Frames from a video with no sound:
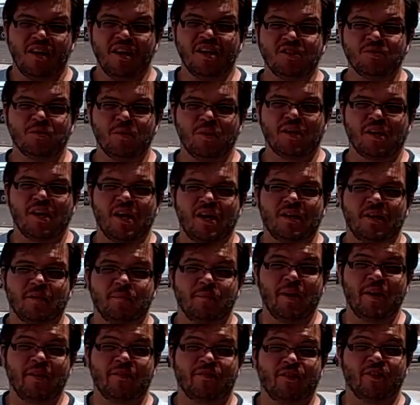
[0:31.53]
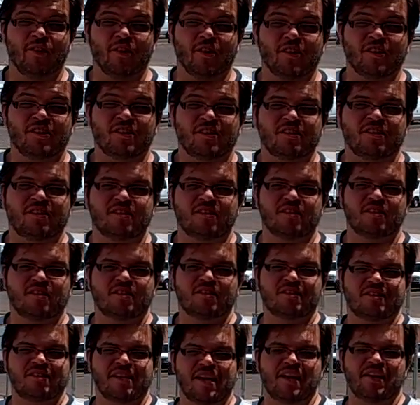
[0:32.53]
Next weekend, May first,
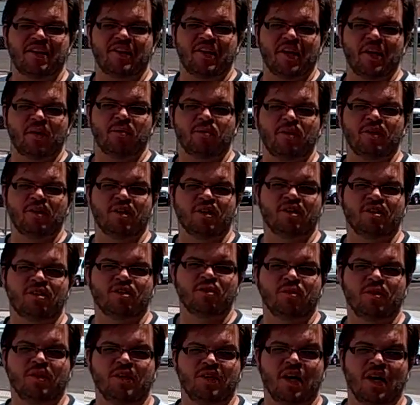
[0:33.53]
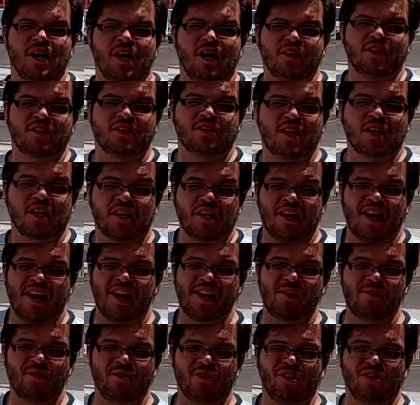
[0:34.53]
Saturday, we are doing uh, the second
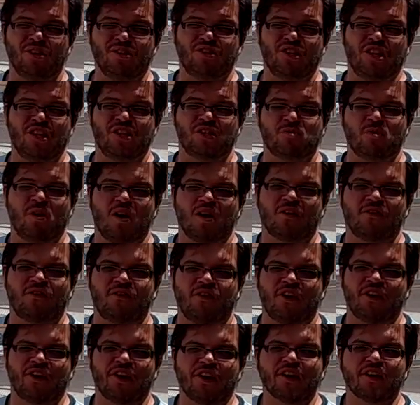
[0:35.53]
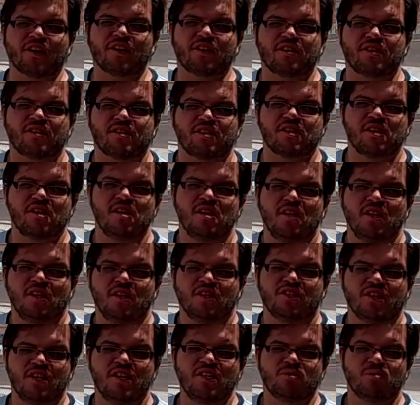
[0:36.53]
annual Jane's Walk Phoenix.
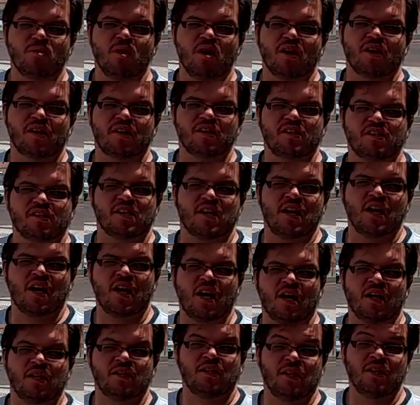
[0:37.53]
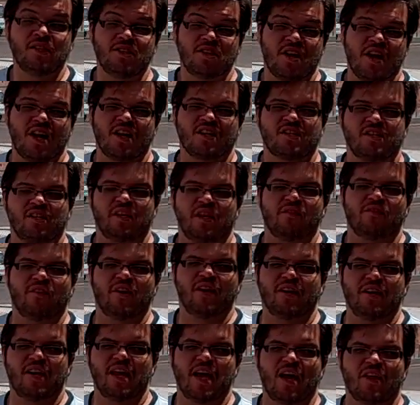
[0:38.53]
Jane's Walk is an international
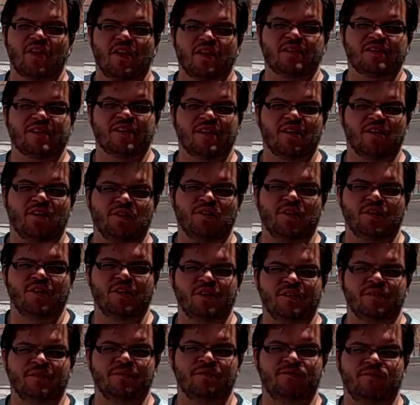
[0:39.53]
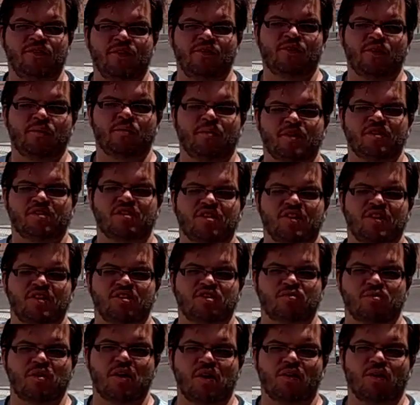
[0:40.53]
event now that's held in fifty plus
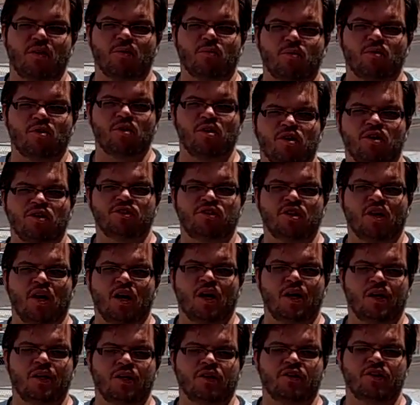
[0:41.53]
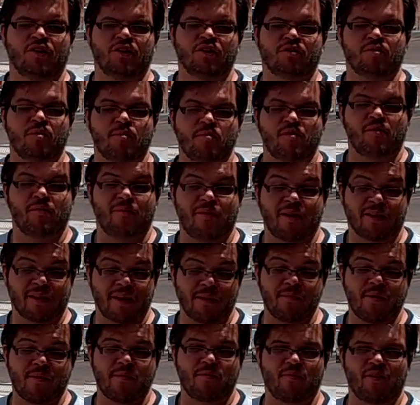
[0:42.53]
cities around the world to honor and commem
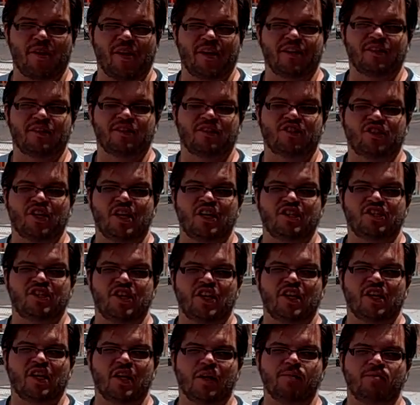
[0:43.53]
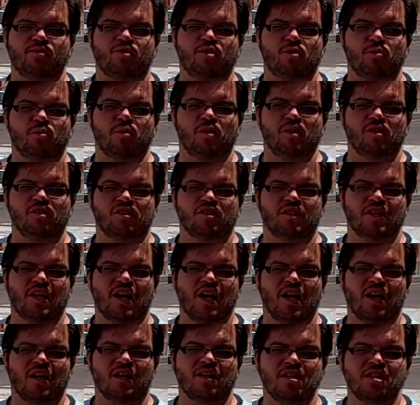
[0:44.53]
commemorate Jane Jacobs, who was
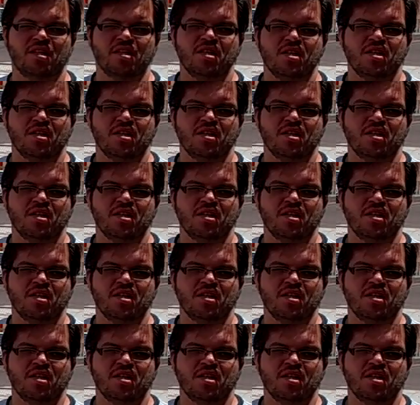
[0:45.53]
uh,